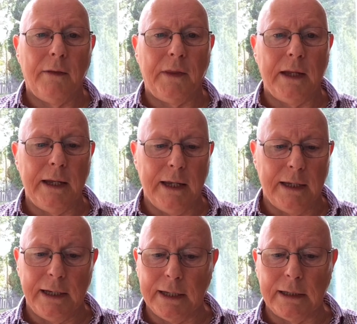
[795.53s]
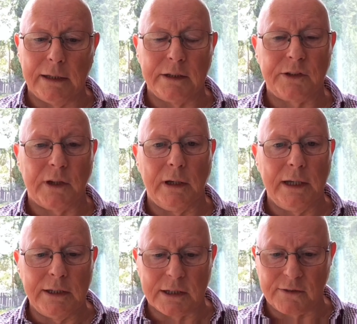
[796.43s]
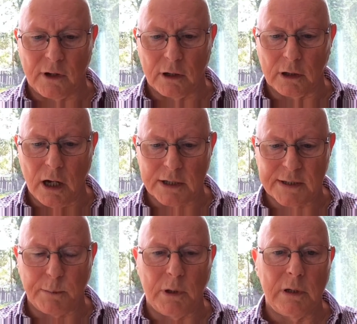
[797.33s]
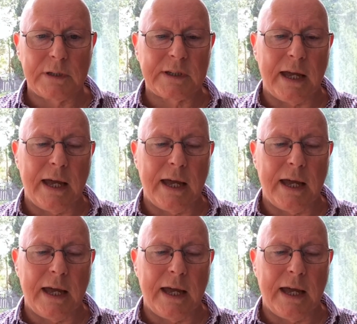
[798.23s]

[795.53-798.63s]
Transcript: in England, the Lindisfarne Gospels,